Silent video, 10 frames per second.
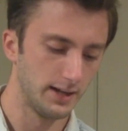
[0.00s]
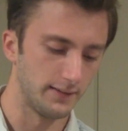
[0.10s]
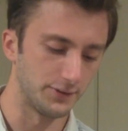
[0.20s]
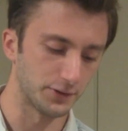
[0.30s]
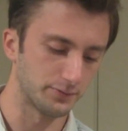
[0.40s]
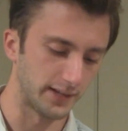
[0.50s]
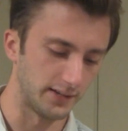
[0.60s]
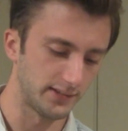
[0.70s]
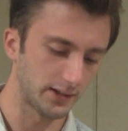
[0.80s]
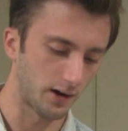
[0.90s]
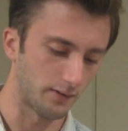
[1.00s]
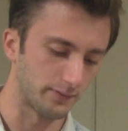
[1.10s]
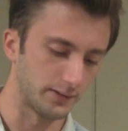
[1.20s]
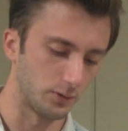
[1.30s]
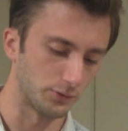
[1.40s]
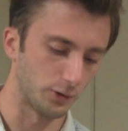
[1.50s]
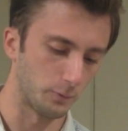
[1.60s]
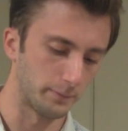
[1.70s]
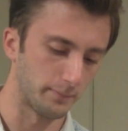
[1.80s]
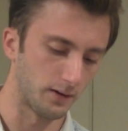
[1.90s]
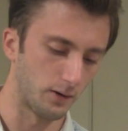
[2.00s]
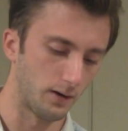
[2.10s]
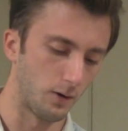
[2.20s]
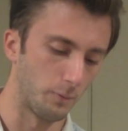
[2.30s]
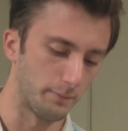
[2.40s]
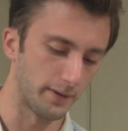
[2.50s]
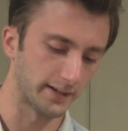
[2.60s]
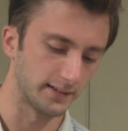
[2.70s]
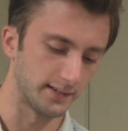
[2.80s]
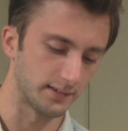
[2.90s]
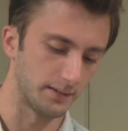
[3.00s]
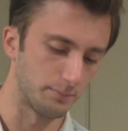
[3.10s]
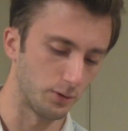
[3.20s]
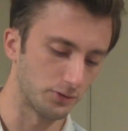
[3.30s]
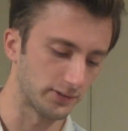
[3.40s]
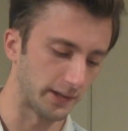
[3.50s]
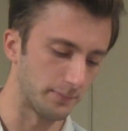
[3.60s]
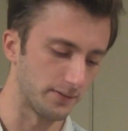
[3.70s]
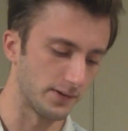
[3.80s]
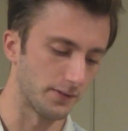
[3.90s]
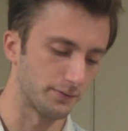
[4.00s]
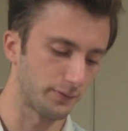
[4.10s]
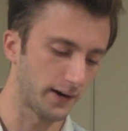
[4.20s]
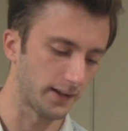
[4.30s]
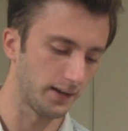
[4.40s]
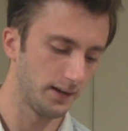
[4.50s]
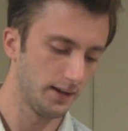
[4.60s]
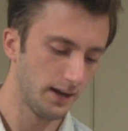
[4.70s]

They serve tasty coffee and host open mic nights and poetry slams every other Friday.